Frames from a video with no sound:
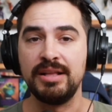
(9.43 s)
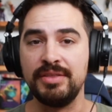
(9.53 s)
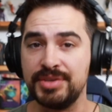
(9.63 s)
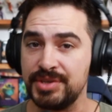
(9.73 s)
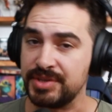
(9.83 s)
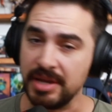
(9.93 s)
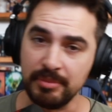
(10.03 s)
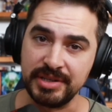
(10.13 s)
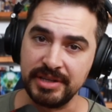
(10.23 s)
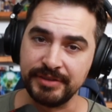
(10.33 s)
This is Same
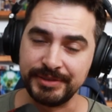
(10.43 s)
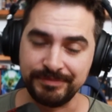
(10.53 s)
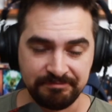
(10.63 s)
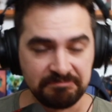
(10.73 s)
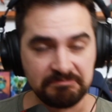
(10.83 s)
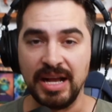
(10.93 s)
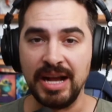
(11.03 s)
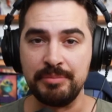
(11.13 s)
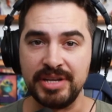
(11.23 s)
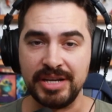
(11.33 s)
But Different.
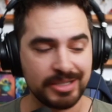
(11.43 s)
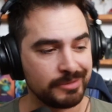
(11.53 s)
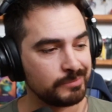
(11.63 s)
I'm Derek.